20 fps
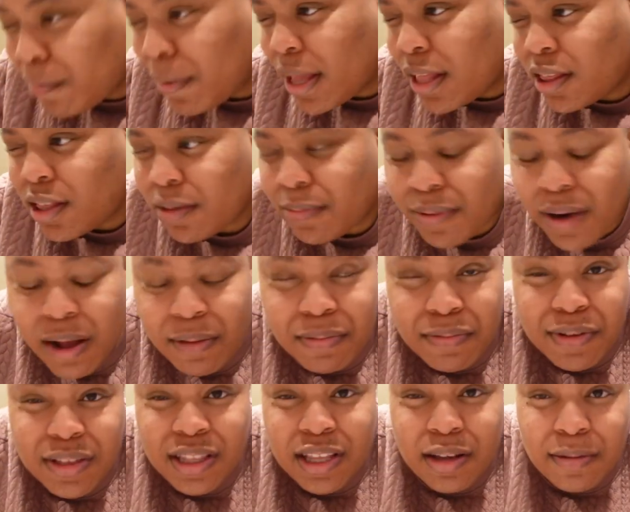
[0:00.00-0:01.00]
about the problem
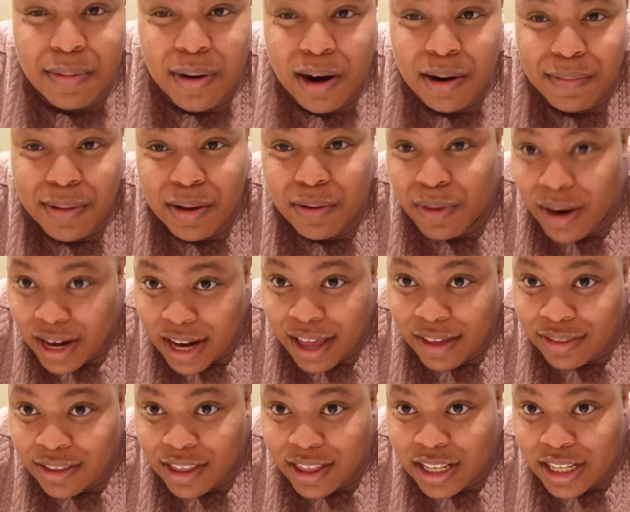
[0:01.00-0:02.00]
with the apartment right
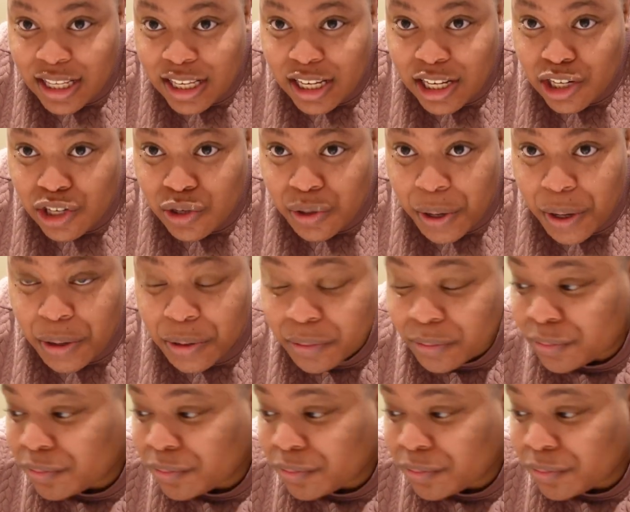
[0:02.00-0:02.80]
after this intro.